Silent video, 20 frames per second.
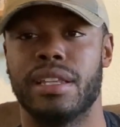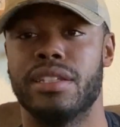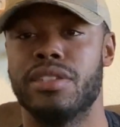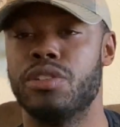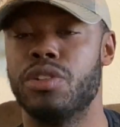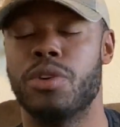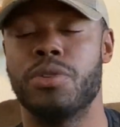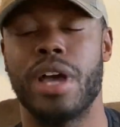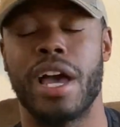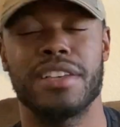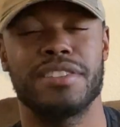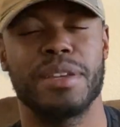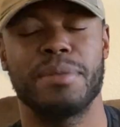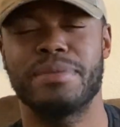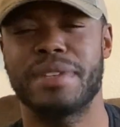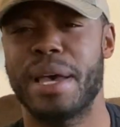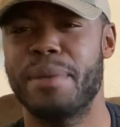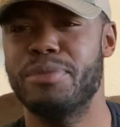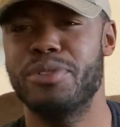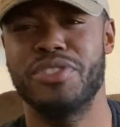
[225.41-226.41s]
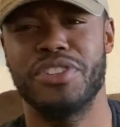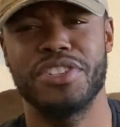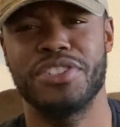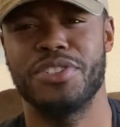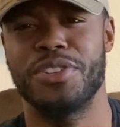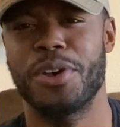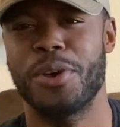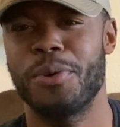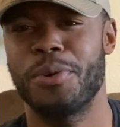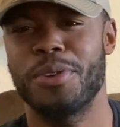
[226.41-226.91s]
You know how sometimes you just
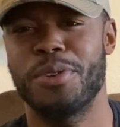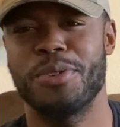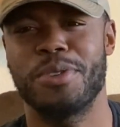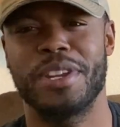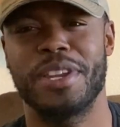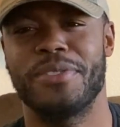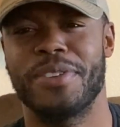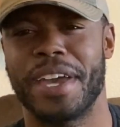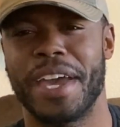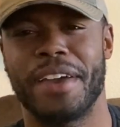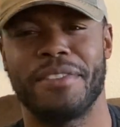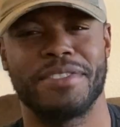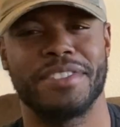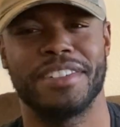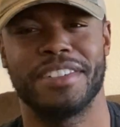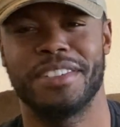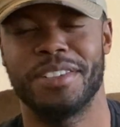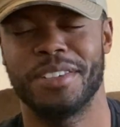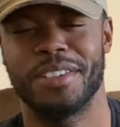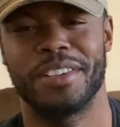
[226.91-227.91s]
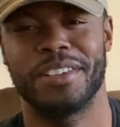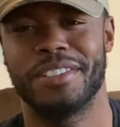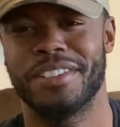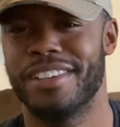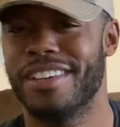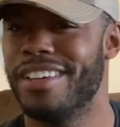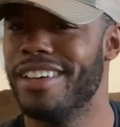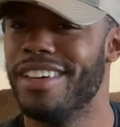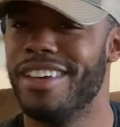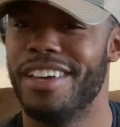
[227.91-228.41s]
know, you don't even have to, you
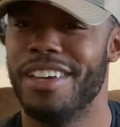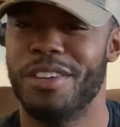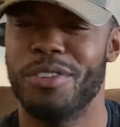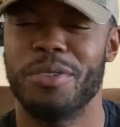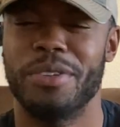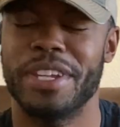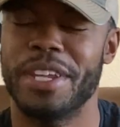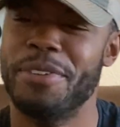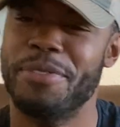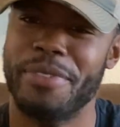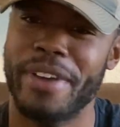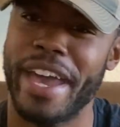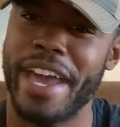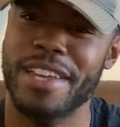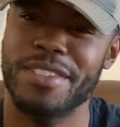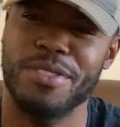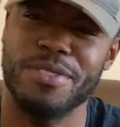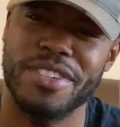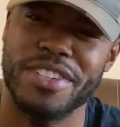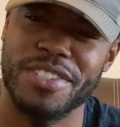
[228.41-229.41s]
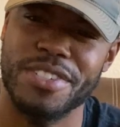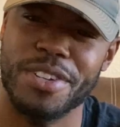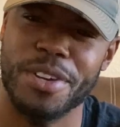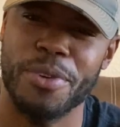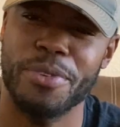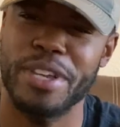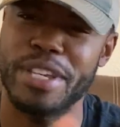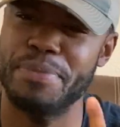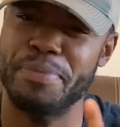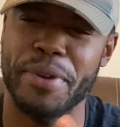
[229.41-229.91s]
don't need facts, you just know,
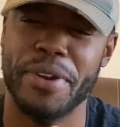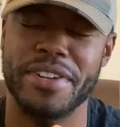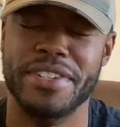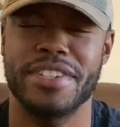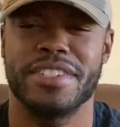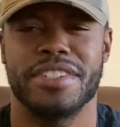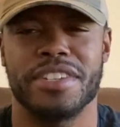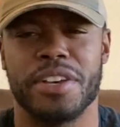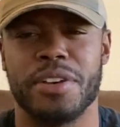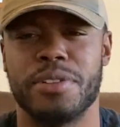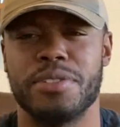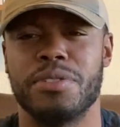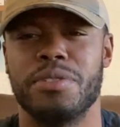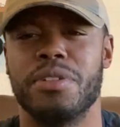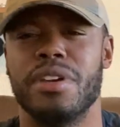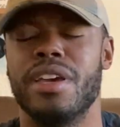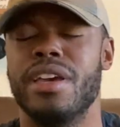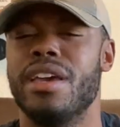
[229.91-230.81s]
your spirit just tells you.